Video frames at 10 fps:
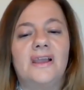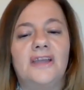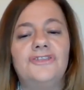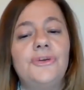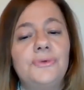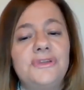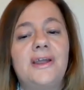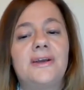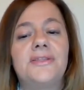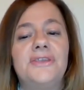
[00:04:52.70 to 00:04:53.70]
showed
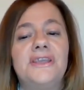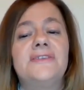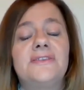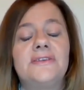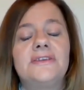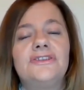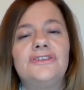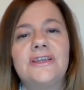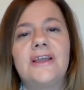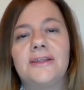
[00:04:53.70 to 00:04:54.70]
her things that
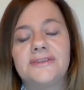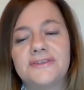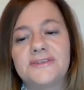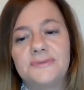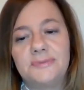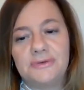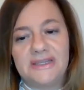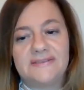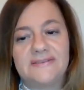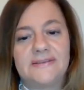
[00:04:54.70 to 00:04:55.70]
she can't
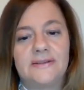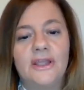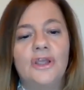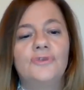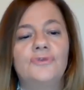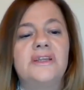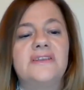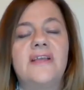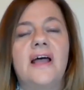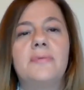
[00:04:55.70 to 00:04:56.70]
experience, for
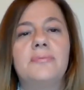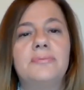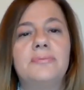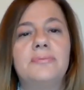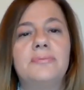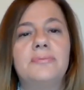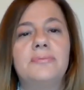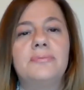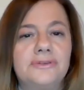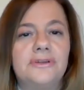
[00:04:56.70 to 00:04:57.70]
example,
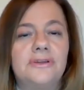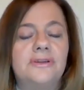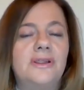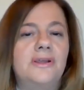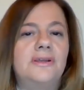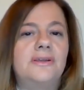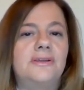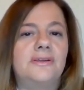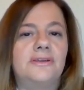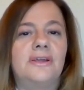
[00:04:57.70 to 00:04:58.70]
lion
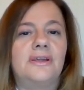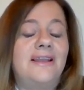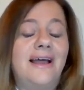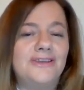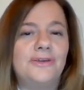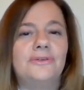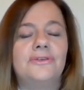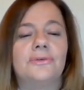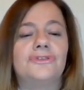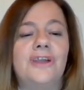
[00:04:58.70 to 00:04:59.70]
a lion
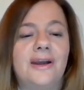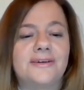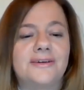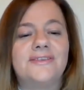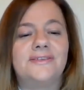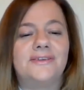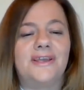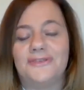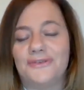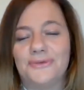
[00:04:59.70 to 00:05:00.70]
or sharks
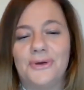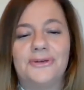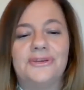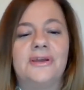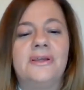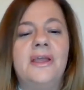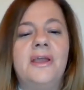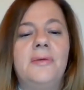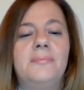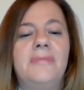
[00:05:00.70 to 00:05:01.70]
and so on.
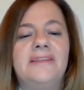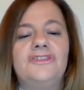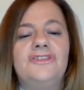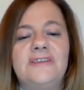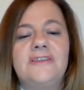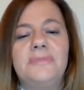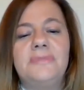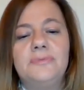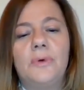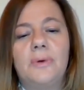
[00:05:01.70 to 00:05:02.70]
But she's a
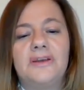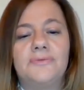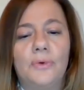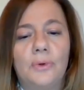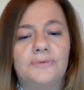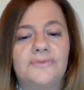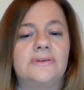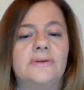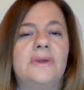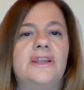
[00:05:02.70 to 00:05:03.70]
bit more involved
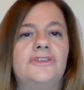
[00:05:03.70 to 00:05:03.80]
when I